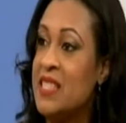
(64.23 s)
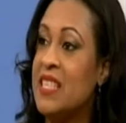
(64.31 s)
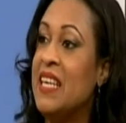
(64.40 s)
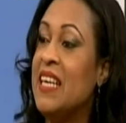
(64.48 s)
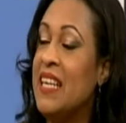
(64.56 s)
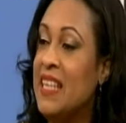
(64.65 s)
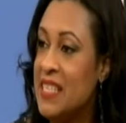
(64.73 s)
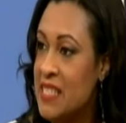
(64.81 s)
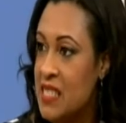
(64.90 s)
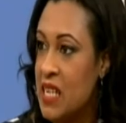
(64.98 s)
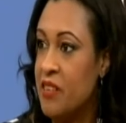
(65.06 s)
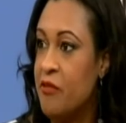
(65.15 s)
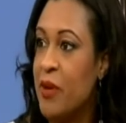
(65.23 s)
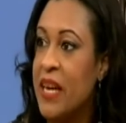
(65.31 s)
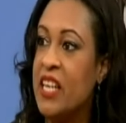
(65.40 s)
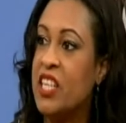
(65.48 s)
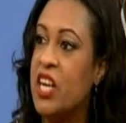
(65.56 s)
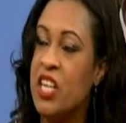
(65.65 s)
to heal itself, we
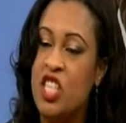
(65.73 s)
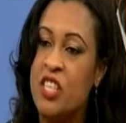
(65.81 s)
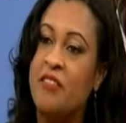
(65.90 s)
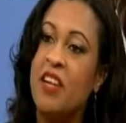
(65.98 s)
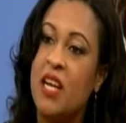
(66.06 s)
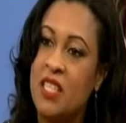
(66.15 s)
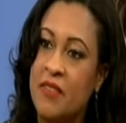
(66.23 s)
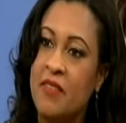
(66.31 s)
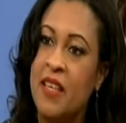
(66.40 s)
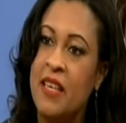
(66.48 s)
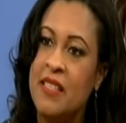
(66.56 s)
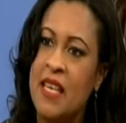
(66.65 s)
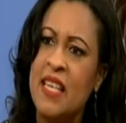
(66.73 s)
can achieve a lot of things.